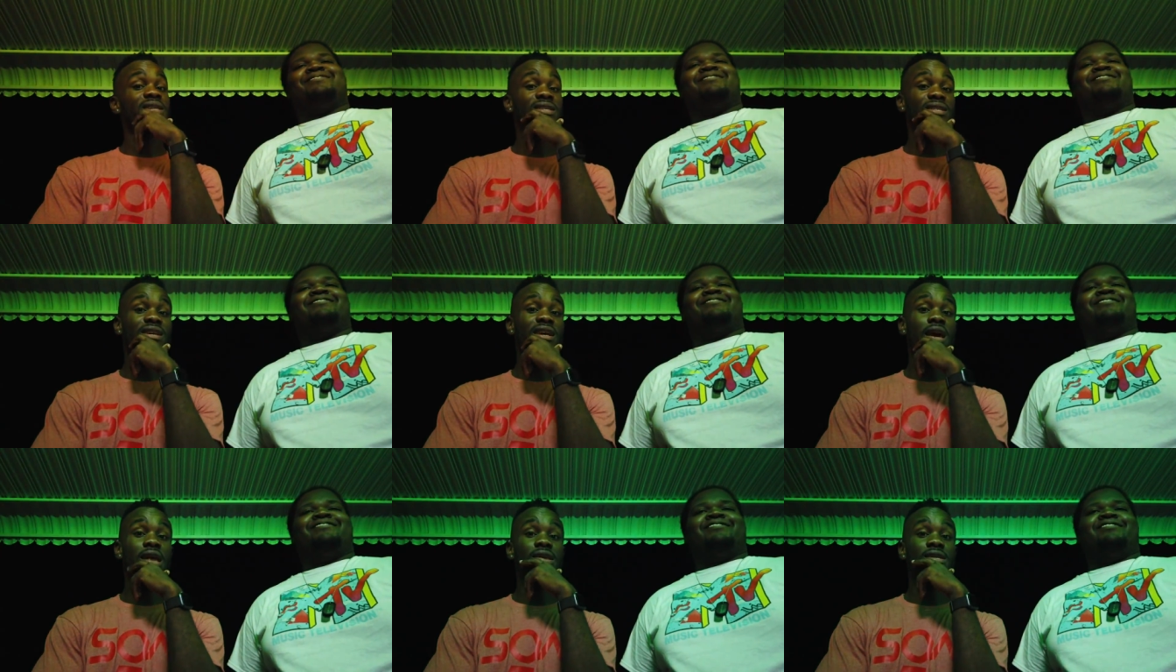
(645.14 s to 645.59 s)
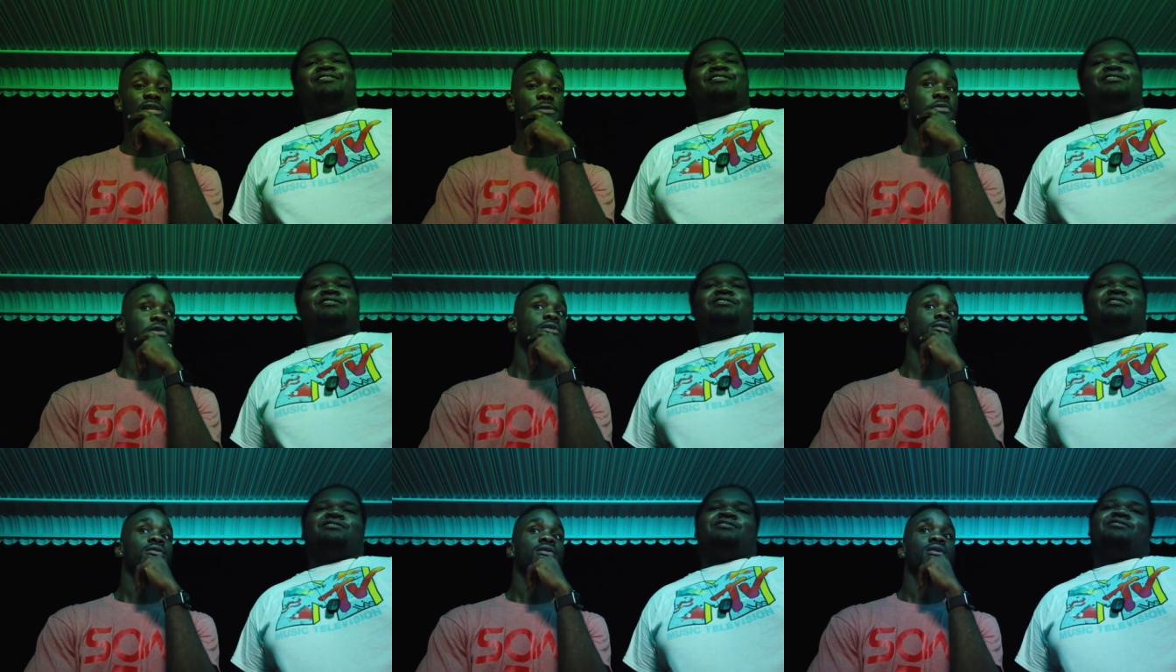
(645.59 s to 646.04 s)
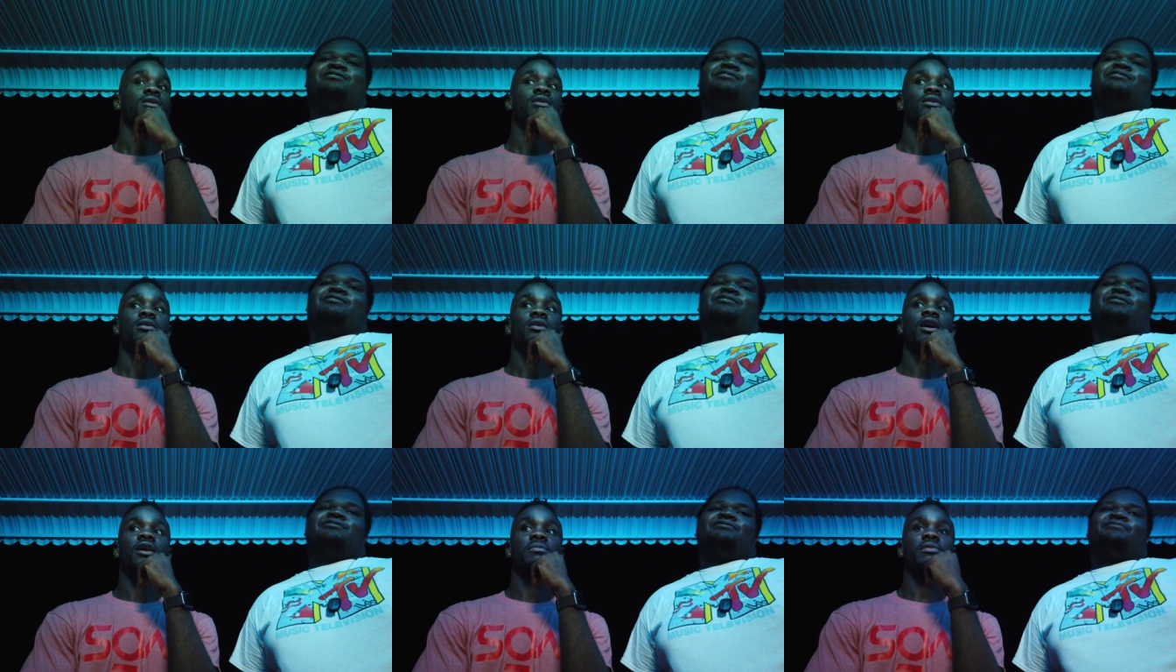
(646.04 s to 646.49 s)
the best side. You see me? I
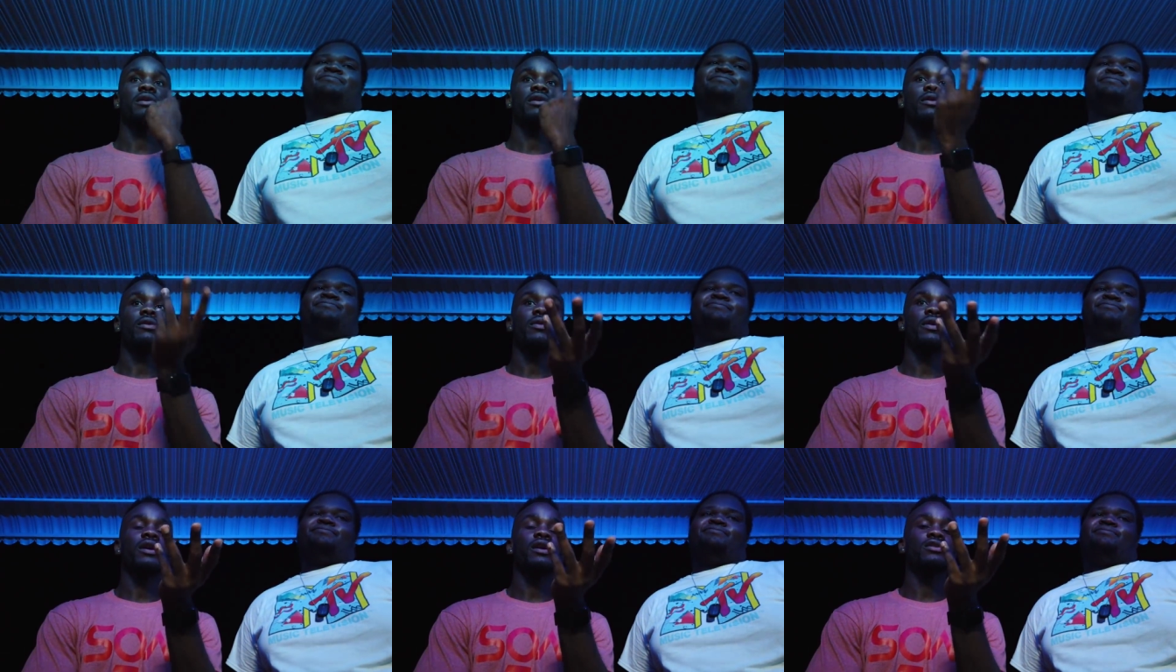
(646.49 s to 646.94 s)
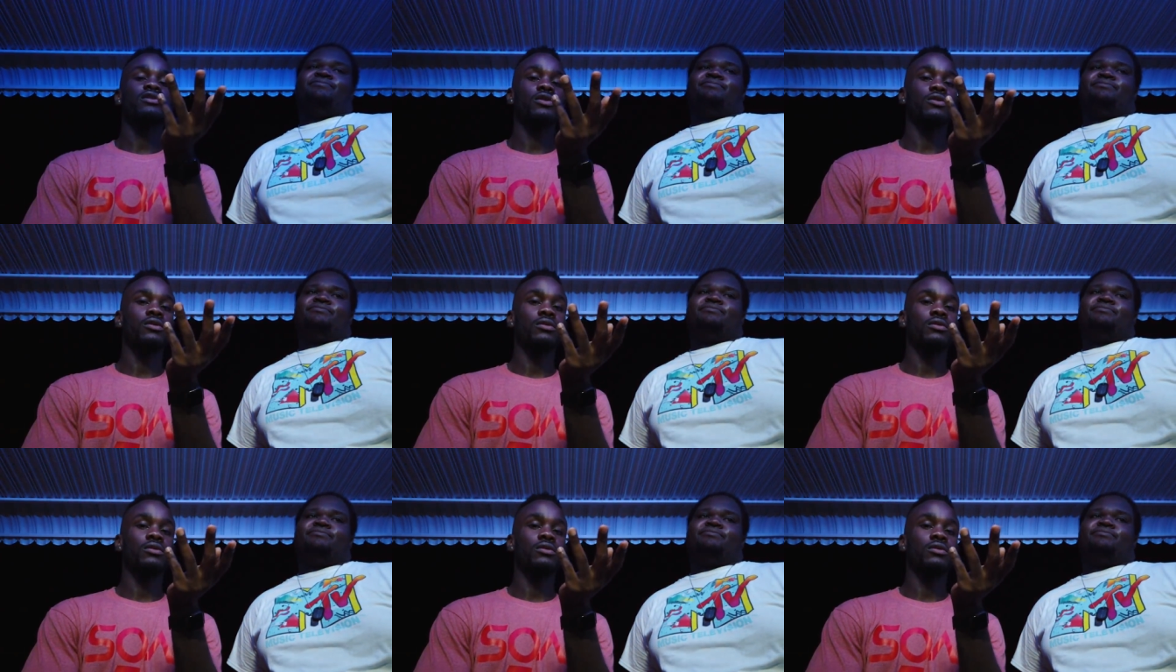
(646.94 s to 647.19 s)
mean, the way at